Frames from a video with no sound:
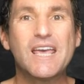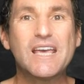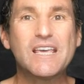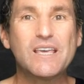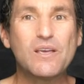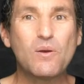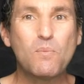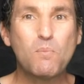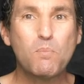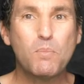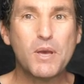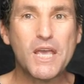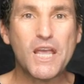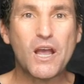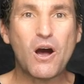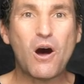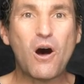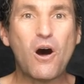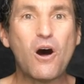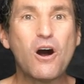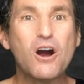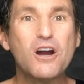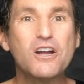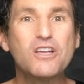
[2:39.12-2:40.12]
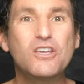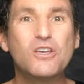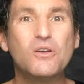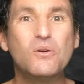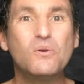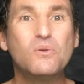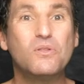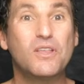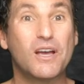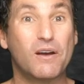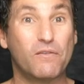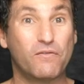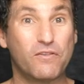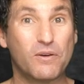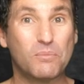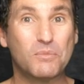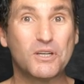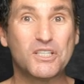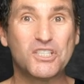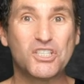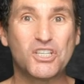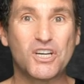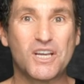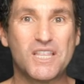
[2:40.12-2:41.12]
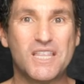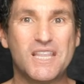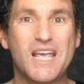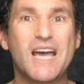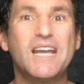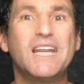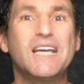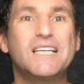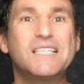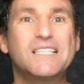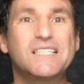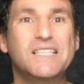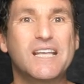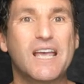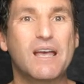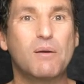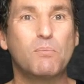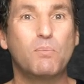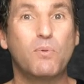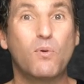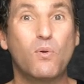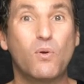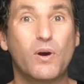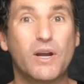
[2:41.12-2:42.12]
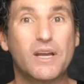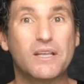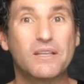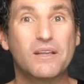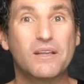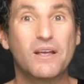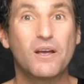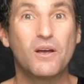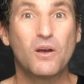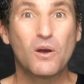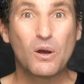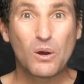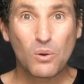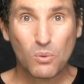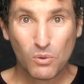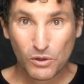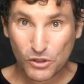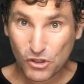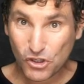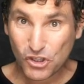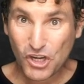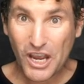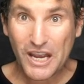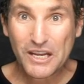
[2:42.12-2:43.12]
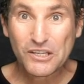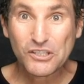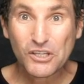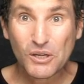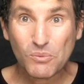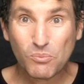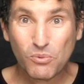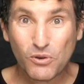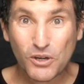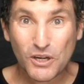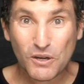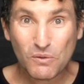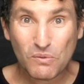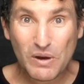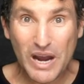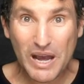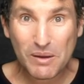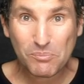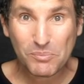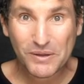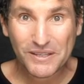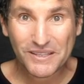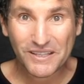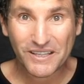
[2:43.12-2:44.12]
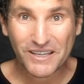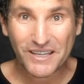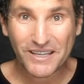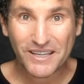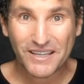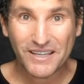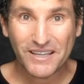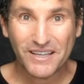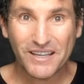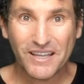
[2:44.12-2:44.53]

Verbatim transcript: it can be argued that from a genetic standpoint, we're changing pretty rapidly.